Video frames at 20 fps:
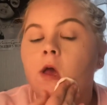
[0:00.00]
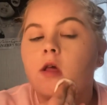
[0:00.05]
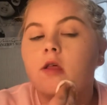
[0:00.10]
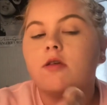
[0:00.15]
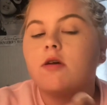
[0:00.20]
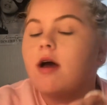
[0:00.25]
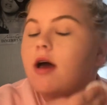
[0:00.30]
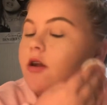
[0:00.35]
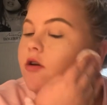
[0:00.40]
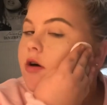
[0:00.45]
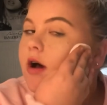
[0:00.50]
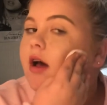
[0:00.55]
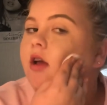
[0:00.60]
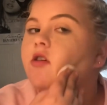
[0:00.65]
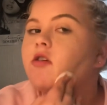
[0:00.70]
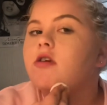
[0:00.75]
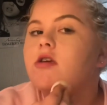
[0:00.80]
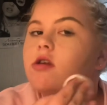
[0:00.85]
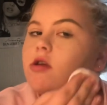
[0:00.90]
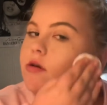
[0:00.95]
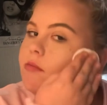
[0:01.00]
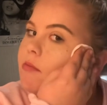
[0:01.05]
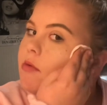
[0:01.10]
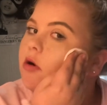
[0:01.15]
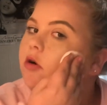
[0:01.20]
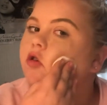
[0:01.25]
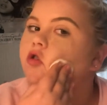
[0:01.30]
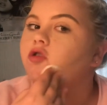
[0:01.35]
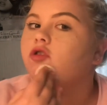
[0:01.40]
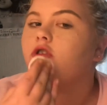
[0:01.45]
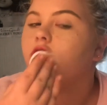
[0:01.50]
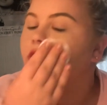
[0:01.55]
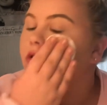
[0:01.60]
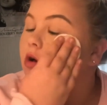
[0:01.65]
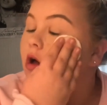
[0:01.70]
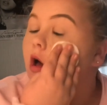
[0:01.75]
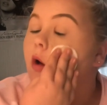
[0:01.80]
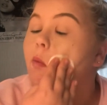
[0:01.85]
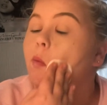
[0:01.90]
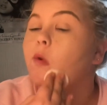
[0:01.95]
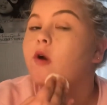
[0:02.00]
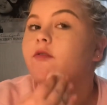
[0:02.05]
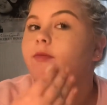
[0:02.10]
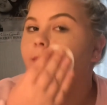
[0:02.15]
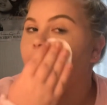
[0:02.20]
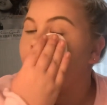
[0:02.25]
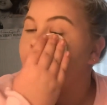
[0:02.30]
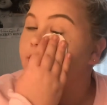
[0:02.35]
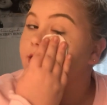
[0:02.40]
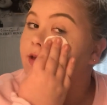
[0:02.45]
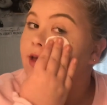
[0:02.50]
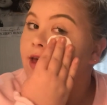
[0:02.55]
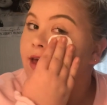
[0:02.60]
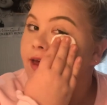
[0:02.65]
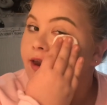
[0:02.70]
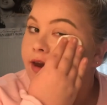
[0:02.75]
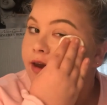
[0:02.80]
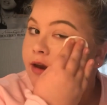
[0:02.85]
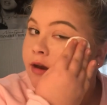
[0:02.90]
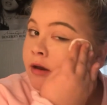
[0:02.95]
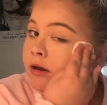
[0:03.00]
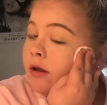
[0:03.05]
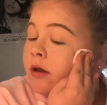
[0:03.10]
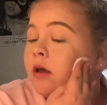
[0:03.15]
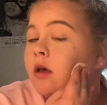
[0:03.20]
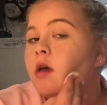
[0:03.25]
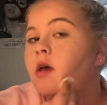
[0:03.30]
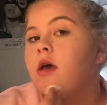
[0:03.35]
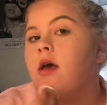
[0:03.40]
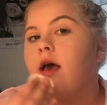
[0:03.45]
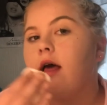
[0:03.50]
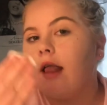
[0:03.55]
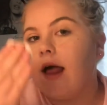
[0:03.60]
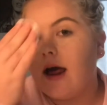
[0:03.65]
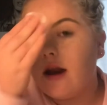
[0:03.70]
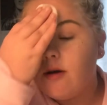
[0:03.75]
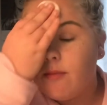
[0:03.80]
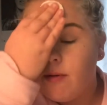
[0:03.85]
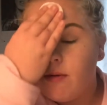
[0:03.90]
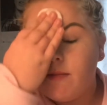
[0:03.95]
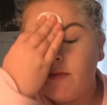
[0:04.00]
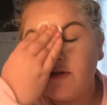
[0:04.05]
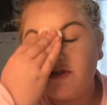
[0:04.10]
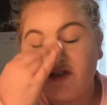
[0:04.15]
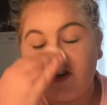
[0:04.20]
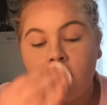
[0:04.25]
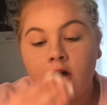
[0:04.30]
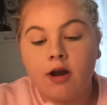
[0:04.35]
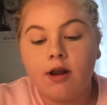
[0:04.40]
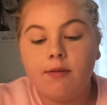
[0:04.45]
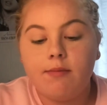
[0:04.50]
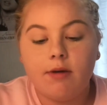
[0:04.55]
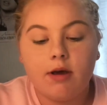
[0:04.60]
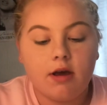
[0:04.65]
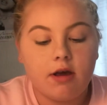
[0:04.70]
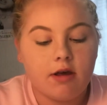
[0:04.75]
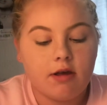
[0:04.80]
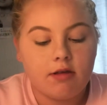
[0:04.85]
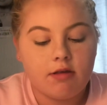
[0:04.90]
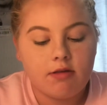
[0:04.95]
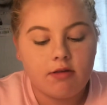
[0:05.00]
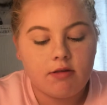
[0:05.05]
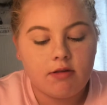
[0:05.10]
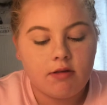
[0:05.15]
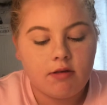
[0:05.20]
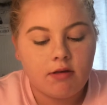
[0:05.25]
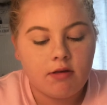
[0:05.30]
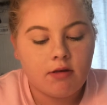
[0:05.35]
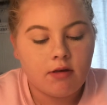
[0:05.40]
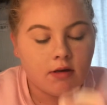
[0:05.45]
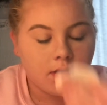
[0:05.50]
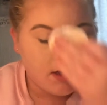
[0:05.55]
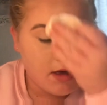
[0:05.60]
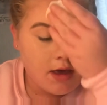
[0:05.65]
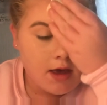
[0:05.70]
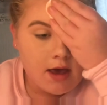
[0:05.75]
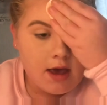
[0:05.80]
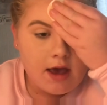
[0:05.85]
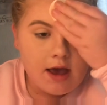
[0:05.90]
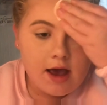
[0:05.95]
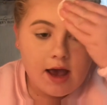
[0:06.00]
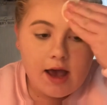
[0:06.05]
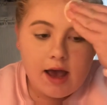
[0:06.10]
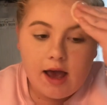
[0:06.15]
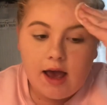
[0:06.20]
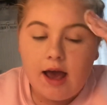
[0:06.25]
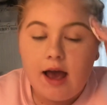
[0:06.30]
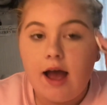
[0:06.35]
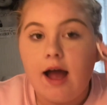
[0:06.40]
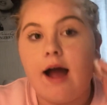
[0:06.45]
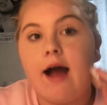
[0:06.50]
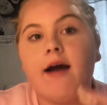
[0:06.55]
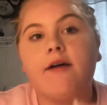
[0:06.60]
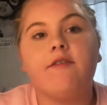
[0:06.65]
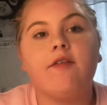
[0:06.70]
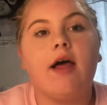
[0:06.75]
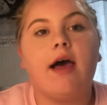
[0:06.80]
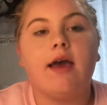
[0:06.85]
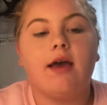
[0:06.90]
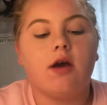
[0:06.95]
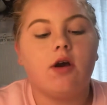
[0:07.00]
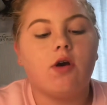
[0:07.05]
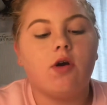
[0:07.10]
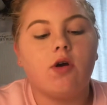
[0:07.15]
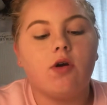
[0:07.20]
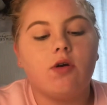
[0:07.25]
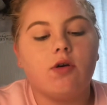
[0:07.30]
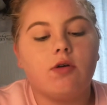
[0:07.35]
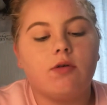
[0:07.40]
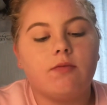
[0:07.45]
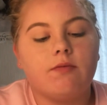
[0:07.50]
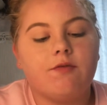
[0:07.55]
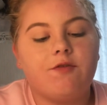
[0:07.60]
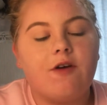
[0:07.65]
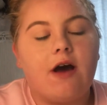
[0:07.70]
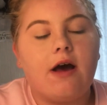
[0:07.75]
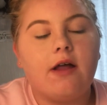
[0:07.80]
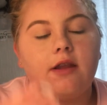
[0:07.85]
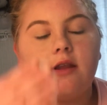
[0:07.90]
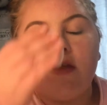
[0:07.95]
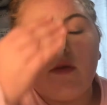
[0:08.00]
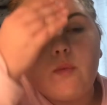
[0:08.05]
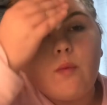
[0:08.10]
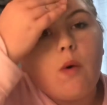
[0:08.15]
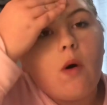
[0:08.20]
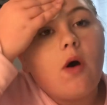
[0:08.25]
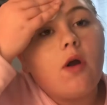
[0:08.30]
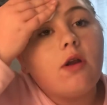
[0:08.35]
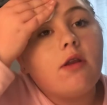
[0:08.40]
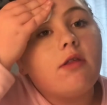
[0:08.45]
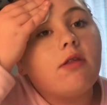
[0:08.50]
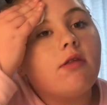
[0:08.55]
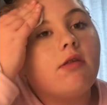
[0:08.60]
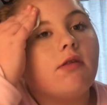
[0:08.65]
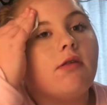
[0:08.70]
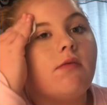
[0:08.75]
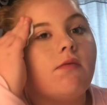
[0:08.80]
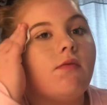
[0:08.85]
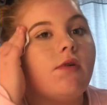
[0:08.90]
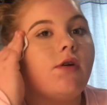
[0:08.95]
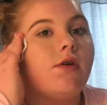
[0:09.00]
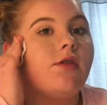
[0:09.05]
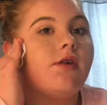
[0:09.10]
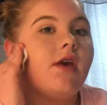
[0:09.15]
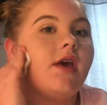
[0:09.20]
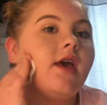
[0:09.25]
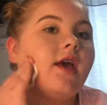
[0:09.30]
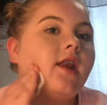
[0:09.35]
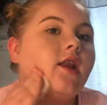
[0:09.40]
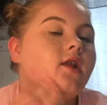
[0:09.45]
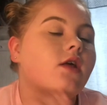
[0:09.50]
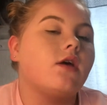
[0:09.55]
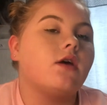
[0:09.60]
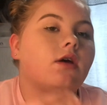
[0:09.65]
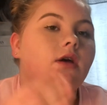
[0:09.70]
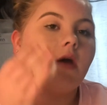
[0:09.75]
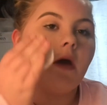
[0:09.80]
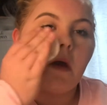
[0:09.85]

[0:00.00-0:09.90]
So I don't actually do much with my skin. Like, I don't put much on it because I've like found this one routine that